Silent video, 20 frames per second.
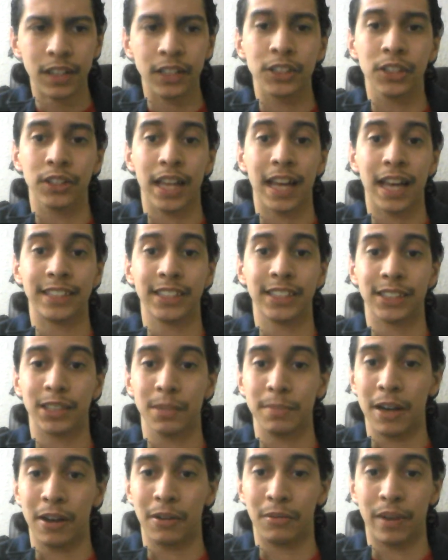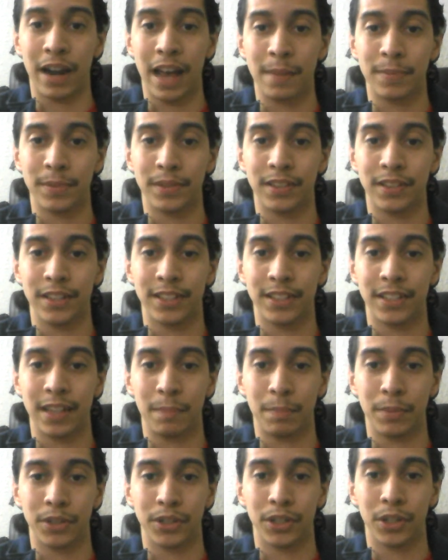So that just about wraps this
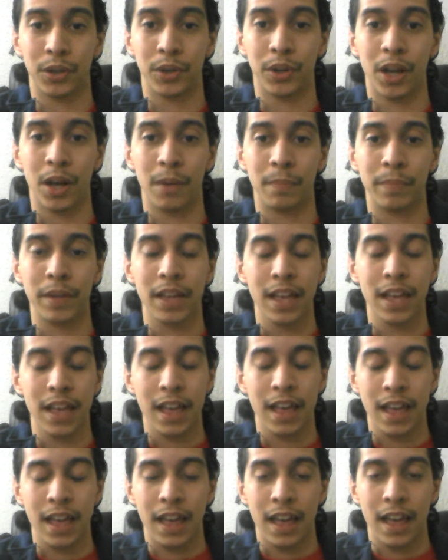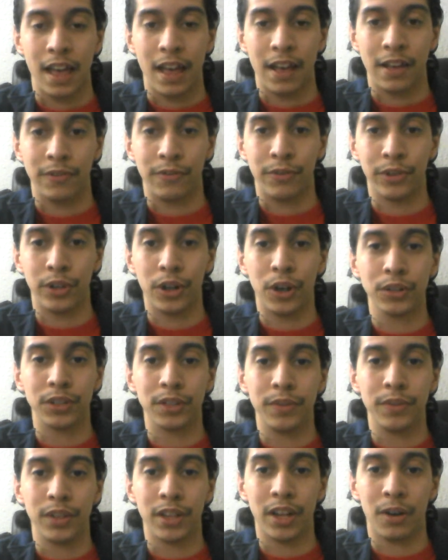episode up. For
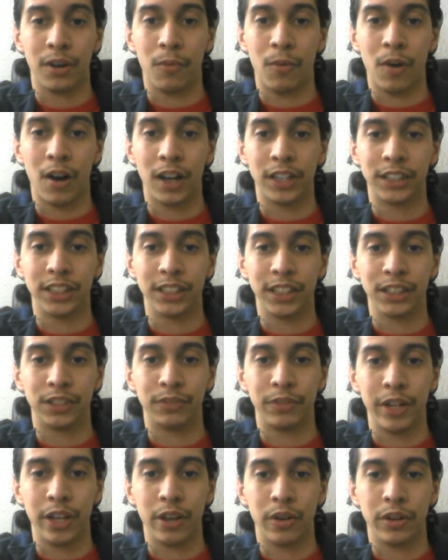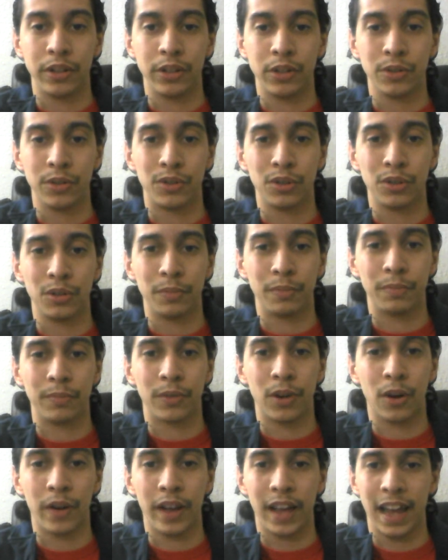those of you that are watching this video on
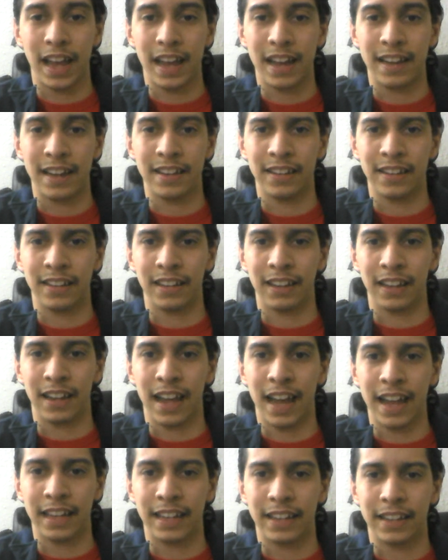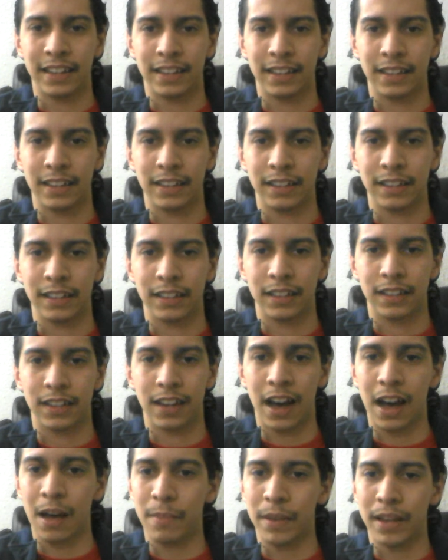YouTube, go ahead and like,
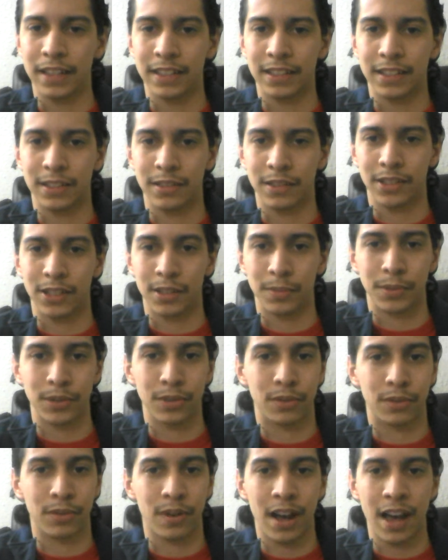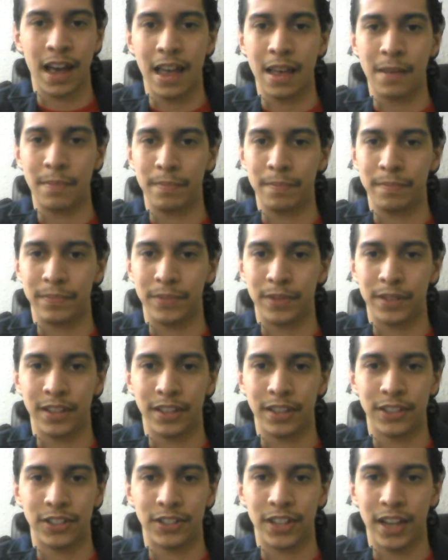comment, subscribe to
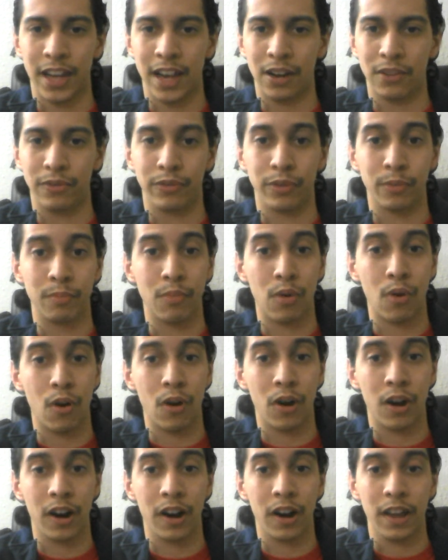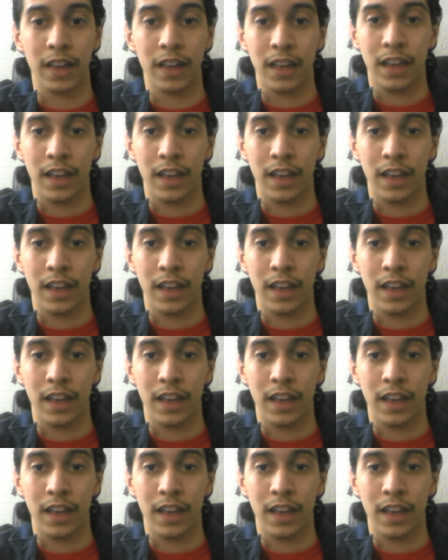this channel for more.